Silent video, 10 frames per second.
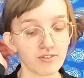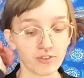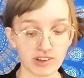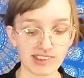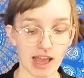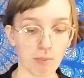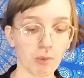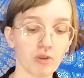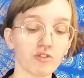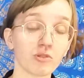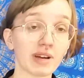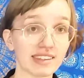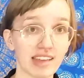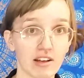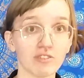For example, for
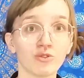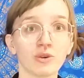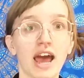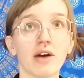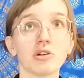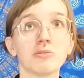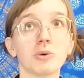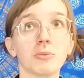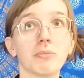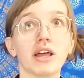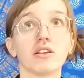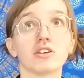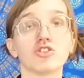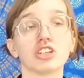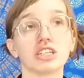myself, when I would put my
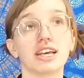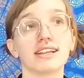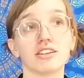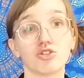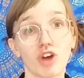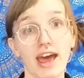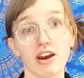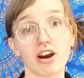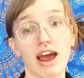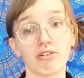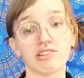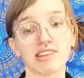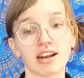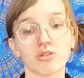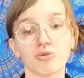laundry in the dryer, I would
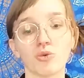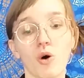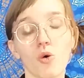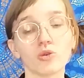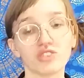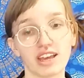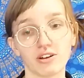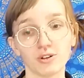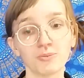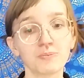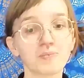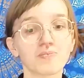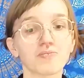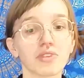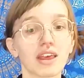set it through a whole cycle,
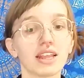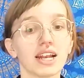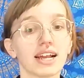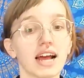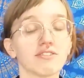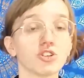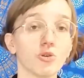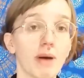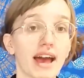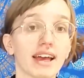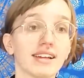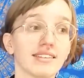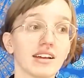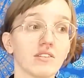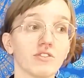and then I'd have to go back
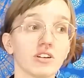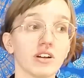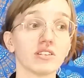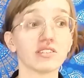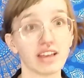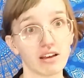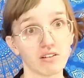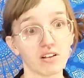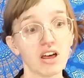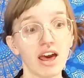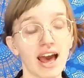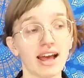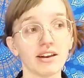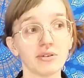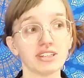and set it for another cycle,
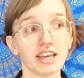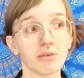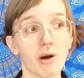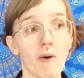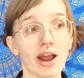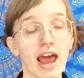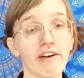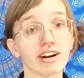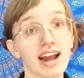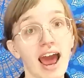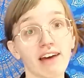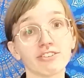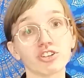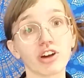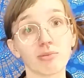and it would take about an hour and a half
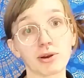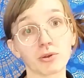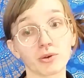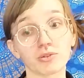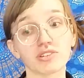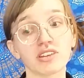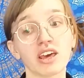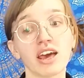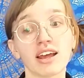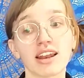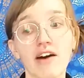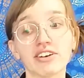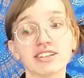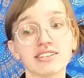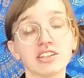to dry my clothes. Now
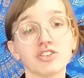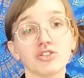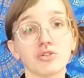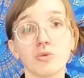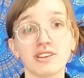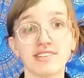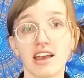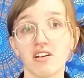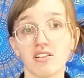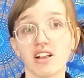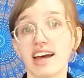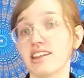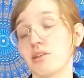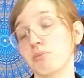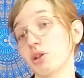I just need to do the one cycle,
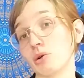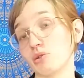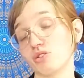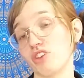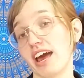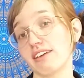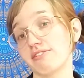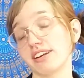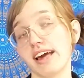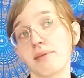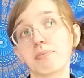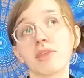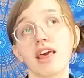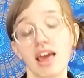and then my clothes are dry every time.